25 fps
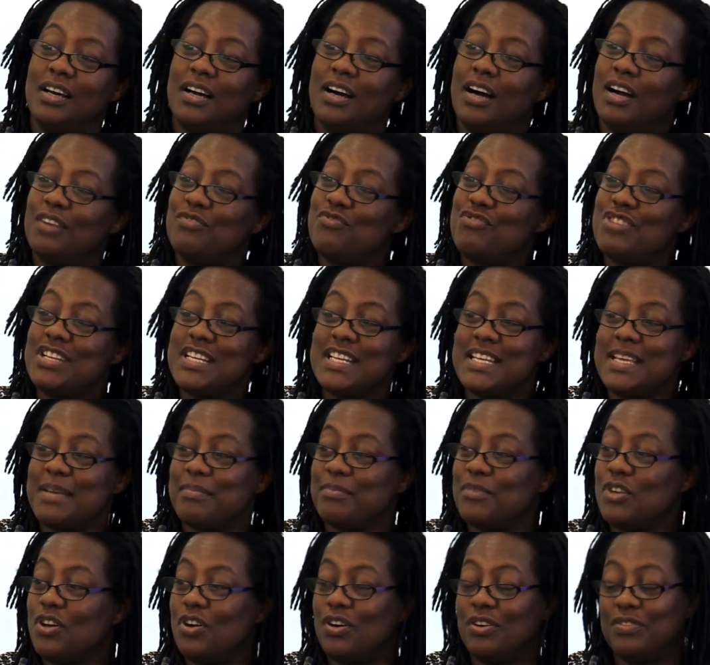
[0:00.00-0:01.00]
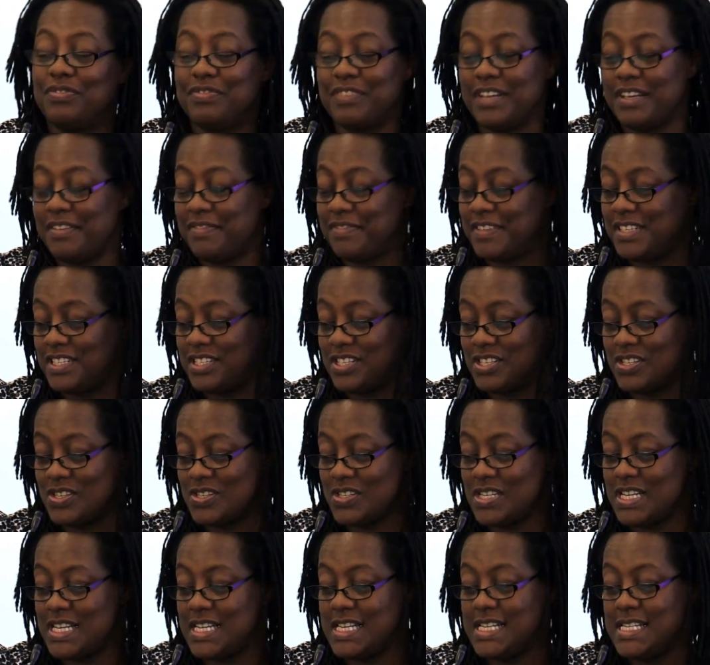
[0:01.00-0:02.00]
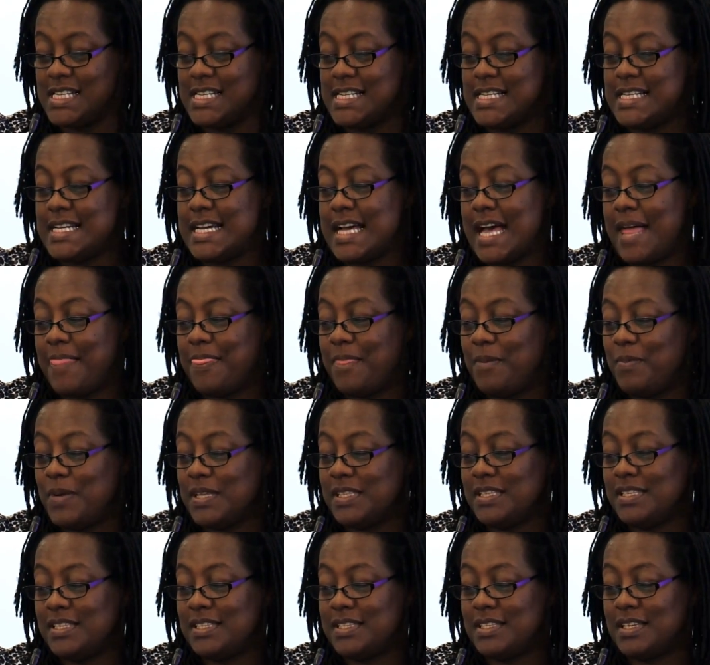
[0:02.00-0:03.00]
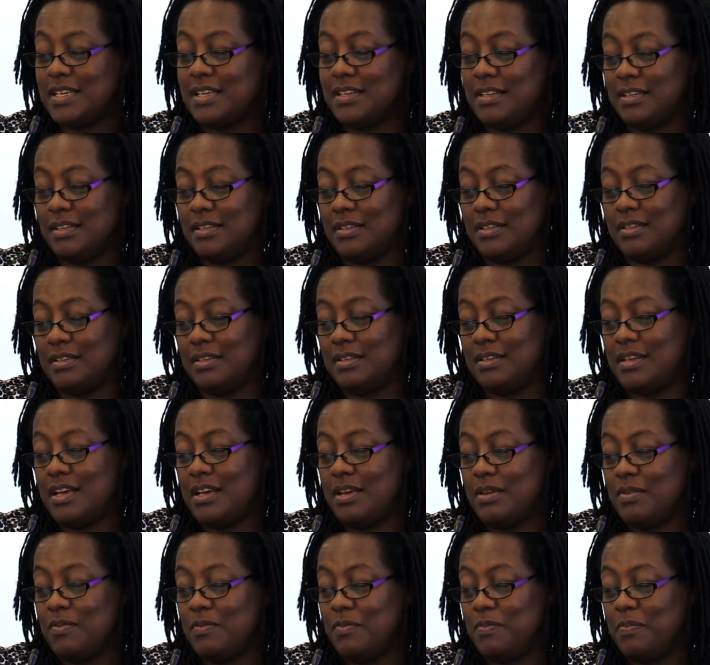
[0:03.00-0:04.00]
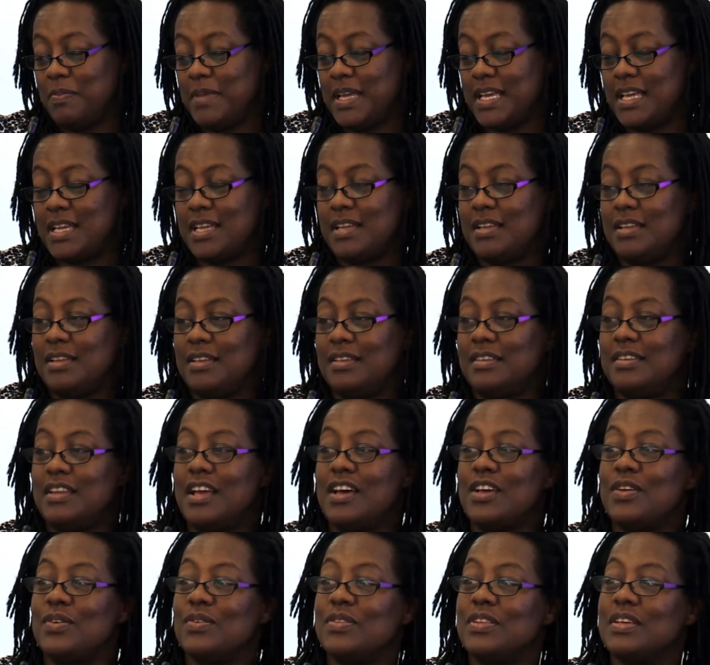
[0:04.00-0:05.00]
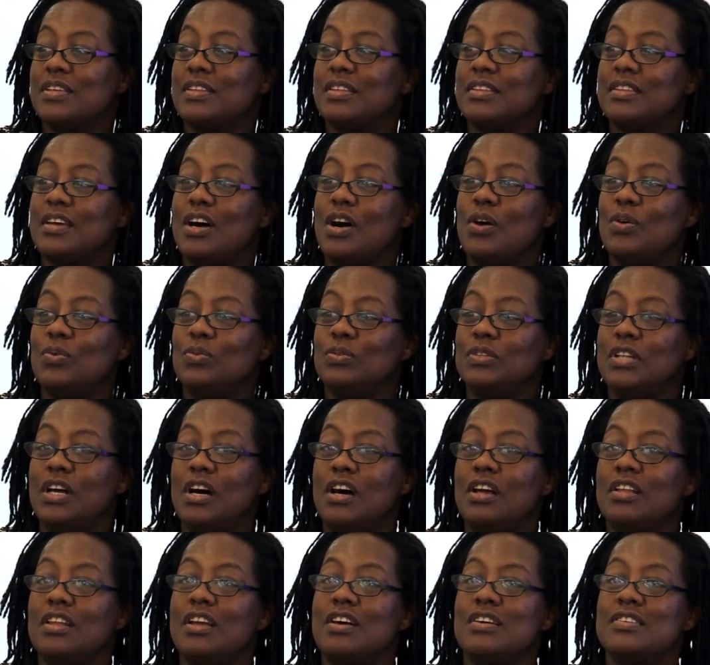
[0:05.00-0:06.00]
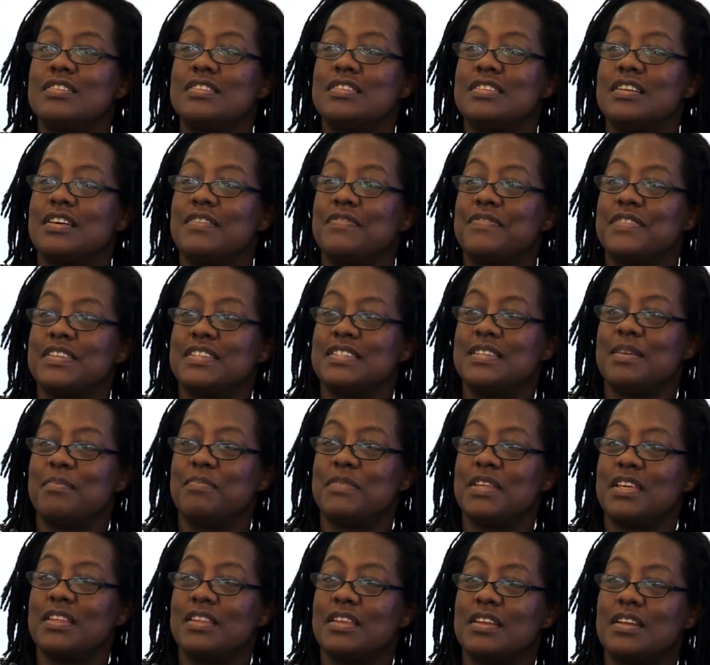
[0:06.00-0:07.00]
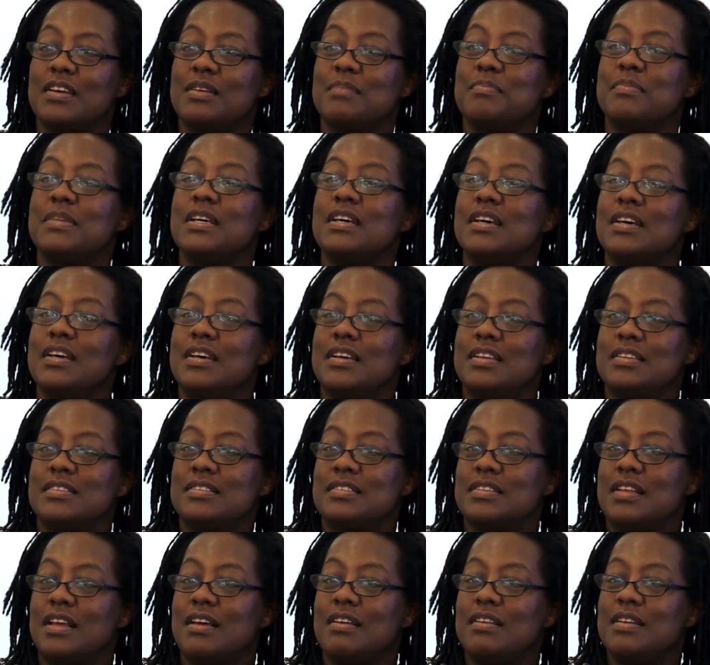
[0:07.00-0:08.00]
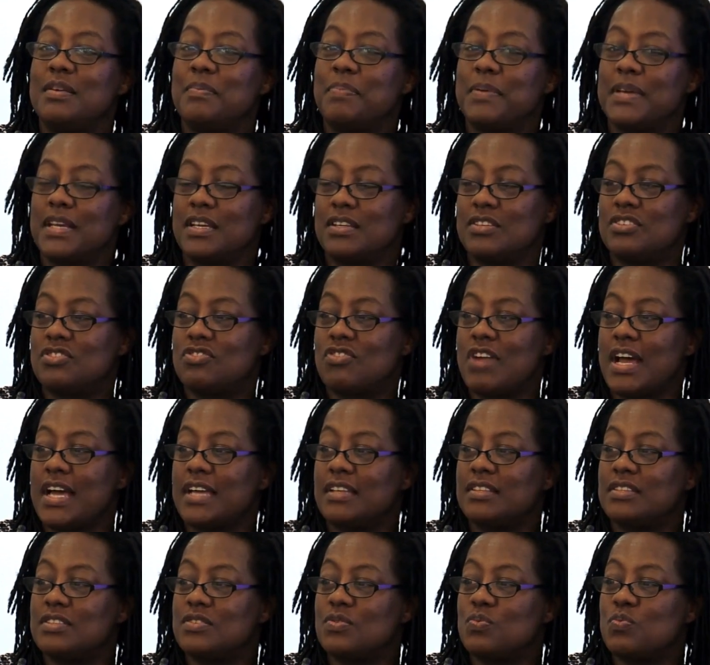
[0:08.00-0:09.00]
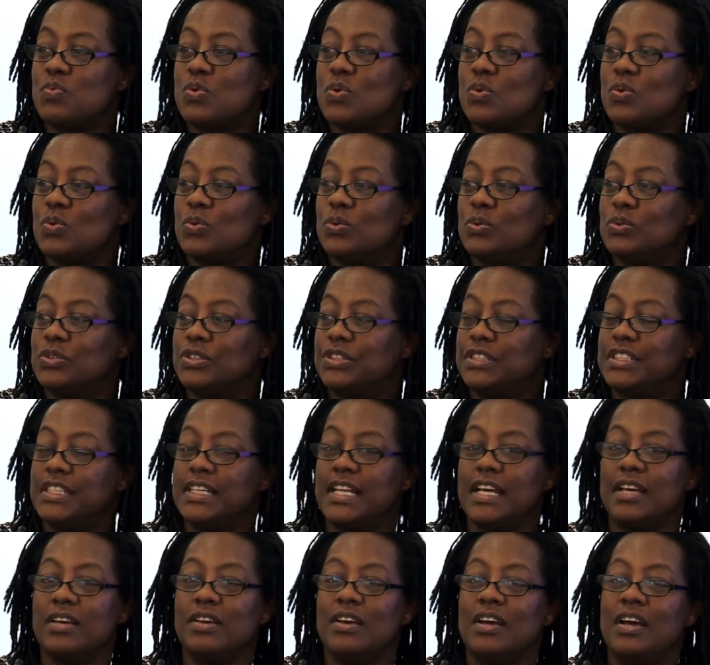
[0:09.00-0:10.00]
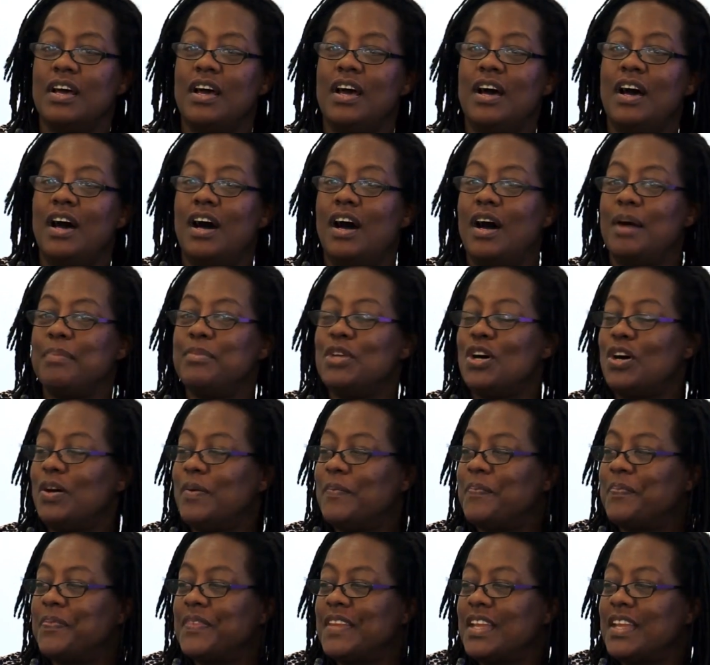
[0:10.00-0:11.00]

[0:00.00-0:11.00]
I really am not a fluffy doula. And the ones that know me know that the whole la-la stuff is something that I'm slowly being dragged towards, you know. I'm not...